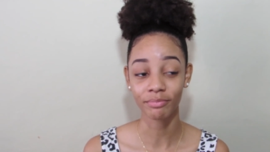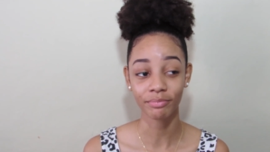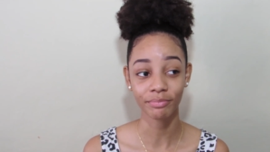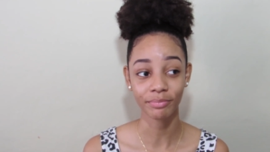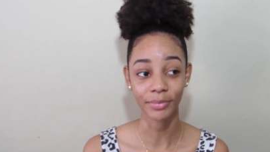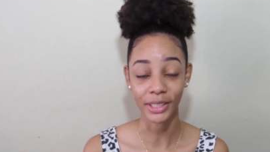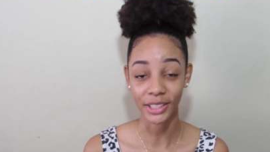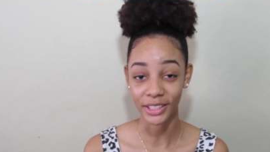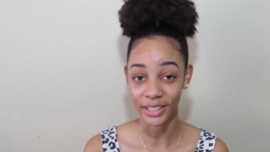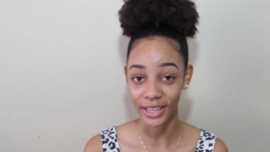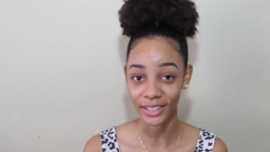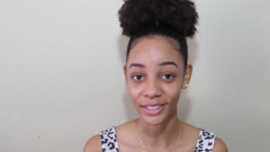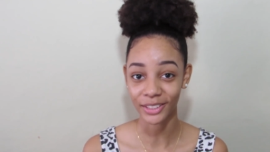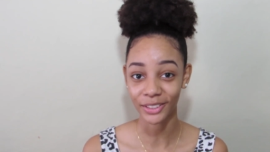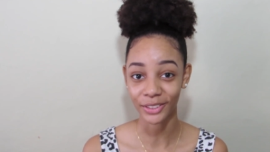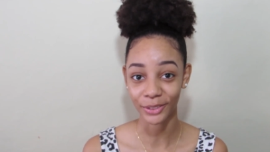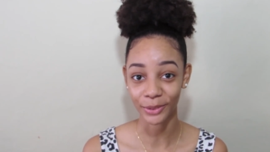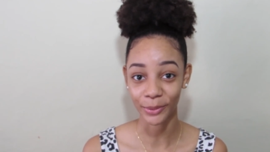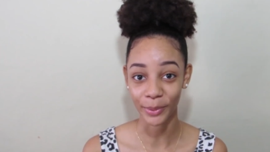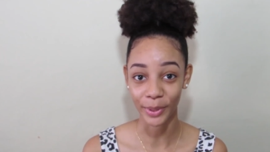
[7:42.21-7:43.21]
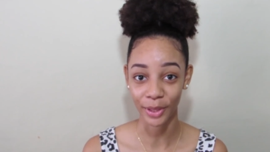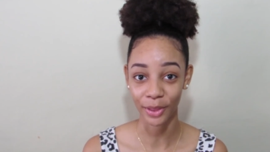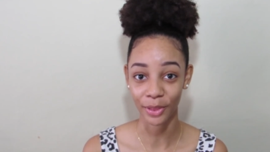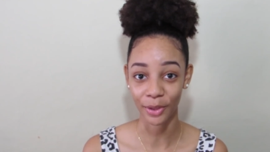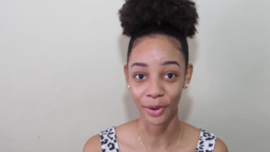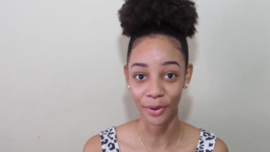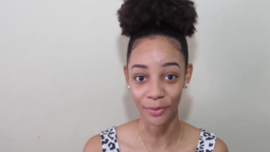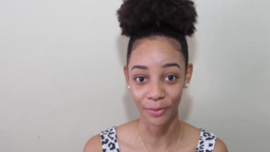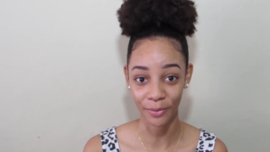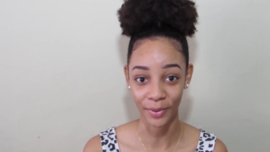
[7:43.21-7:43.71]
Be gentle with
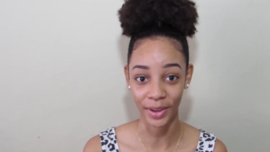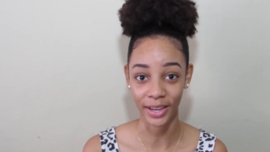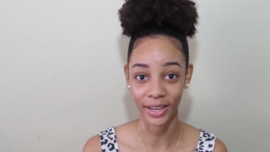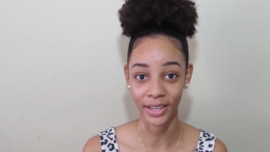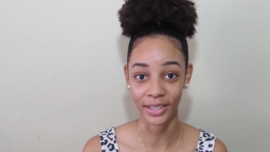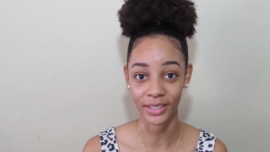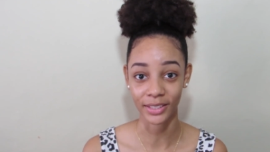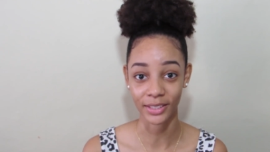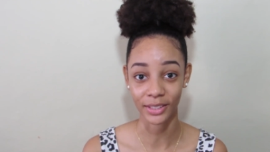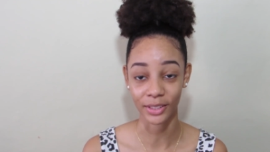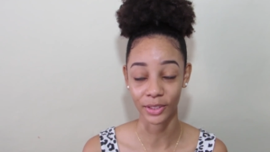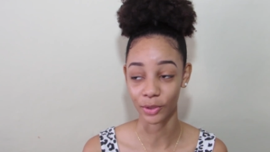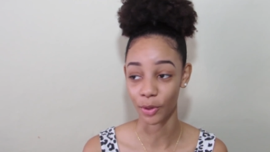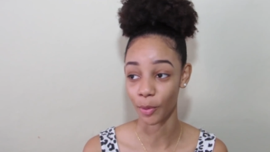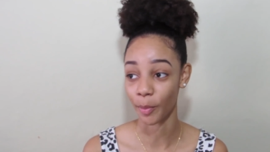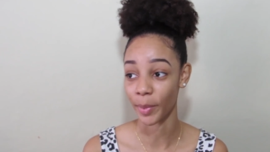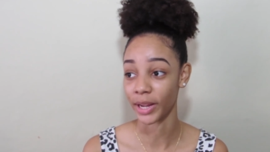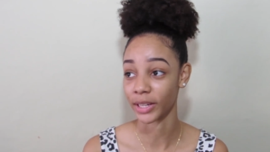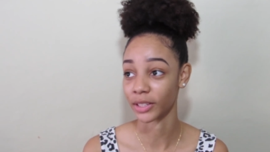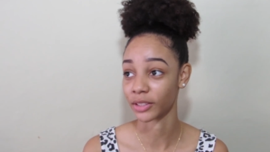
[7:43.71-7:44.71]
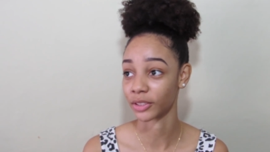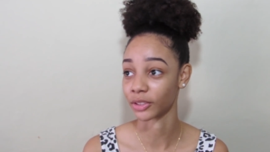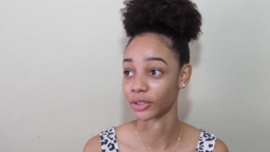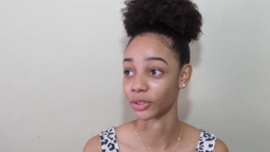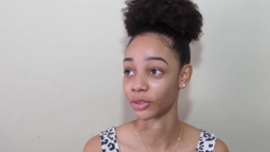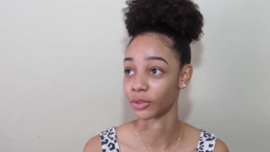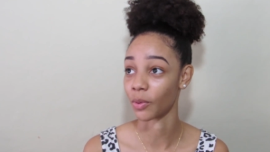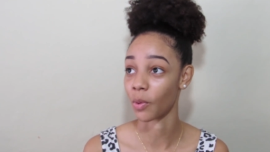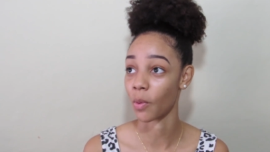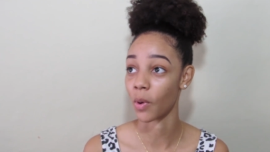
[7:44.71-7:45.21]
your face, no matter
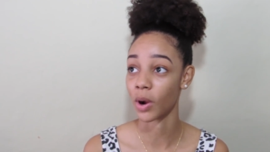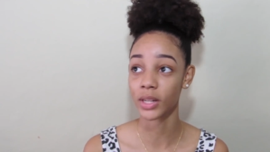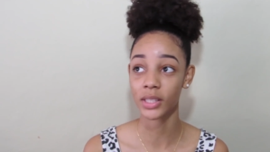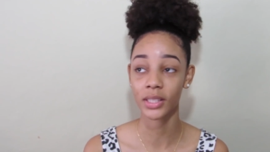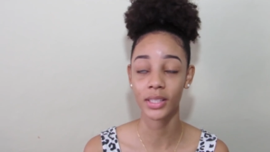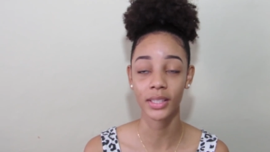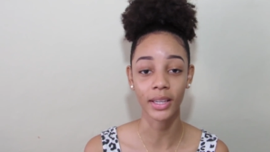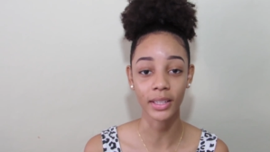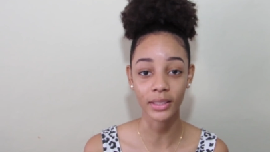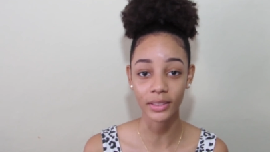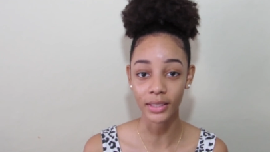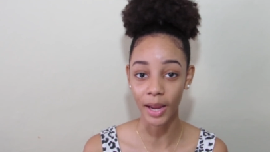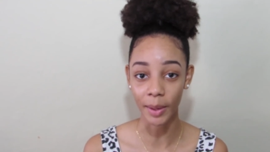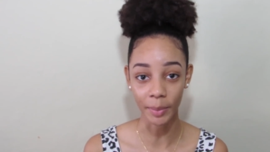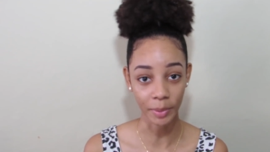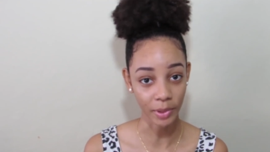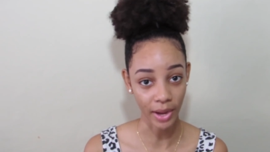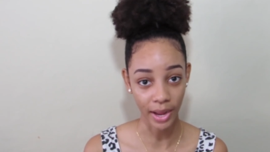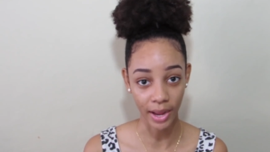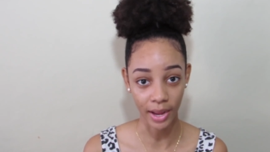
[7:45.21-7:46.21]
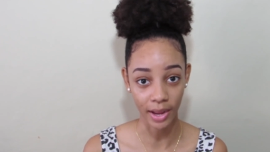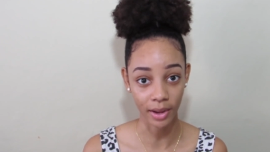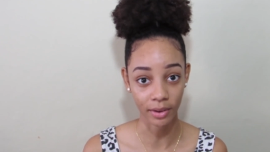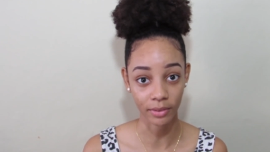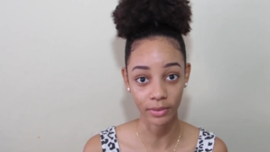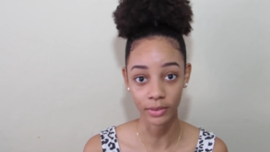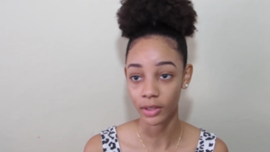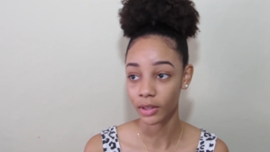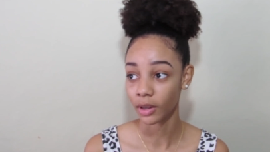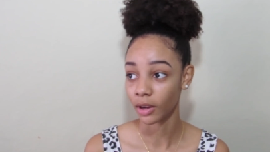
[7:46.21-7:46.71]
what skin type you have.
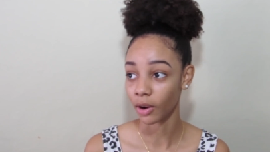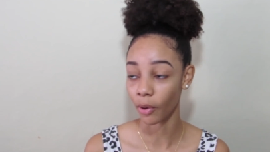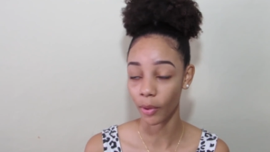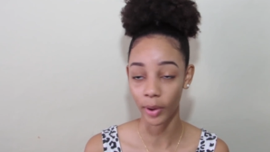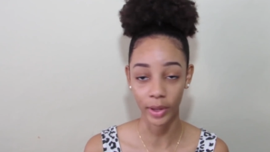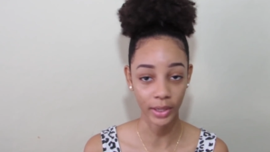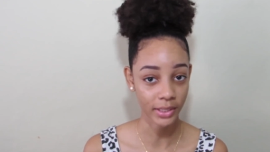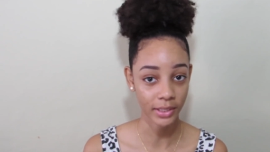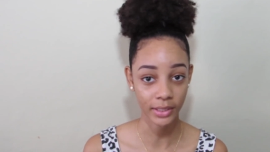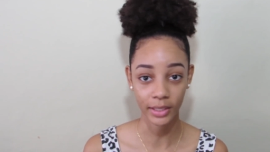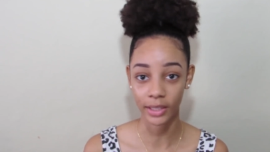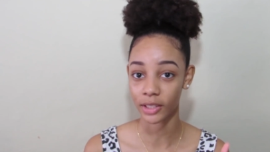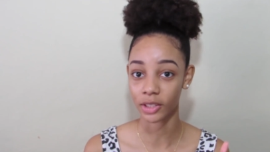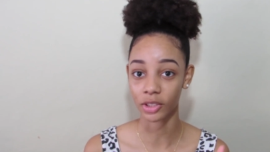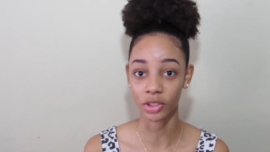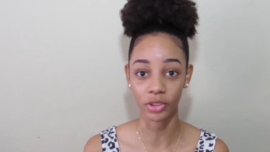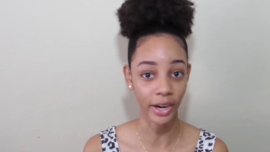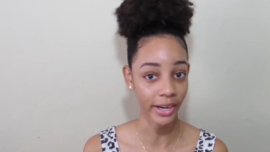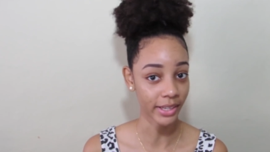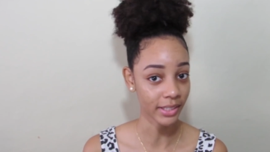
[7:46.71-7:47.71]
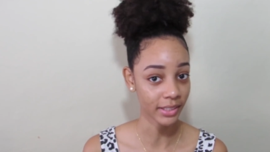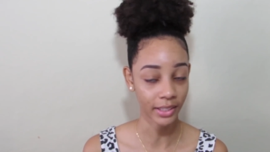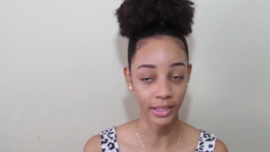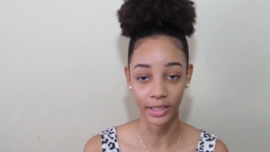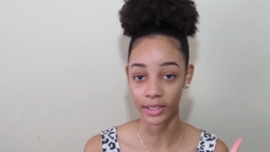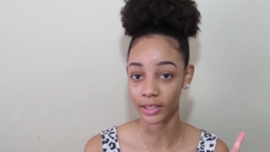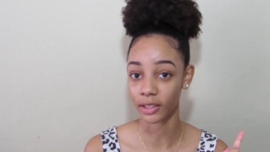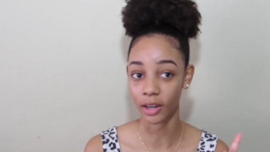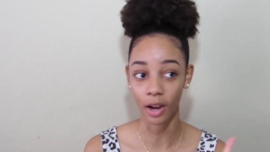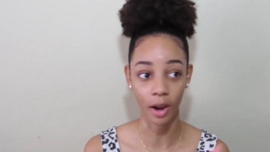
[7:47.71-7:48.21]
Oily skin, dry
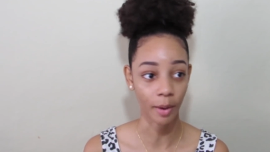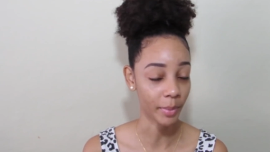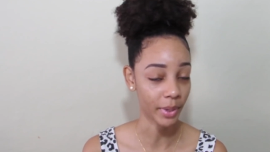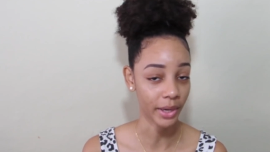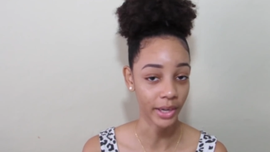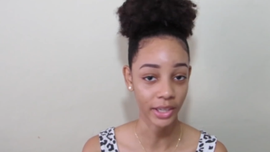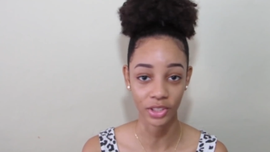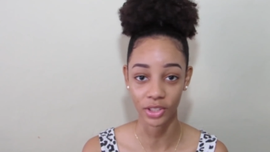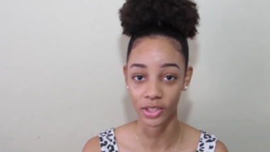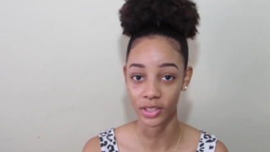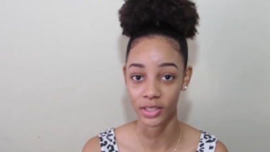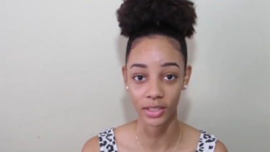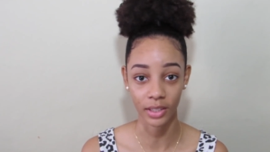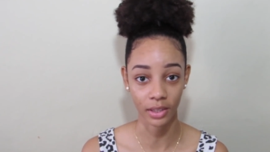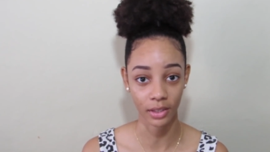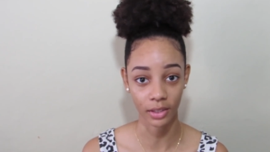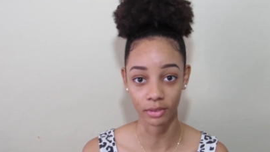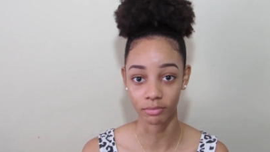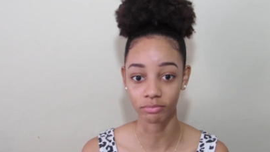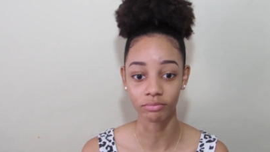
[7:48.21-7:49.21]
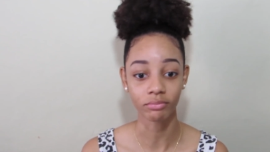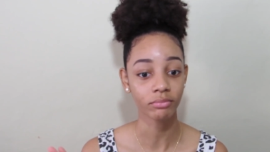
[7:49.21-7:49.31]
skin, combination skin.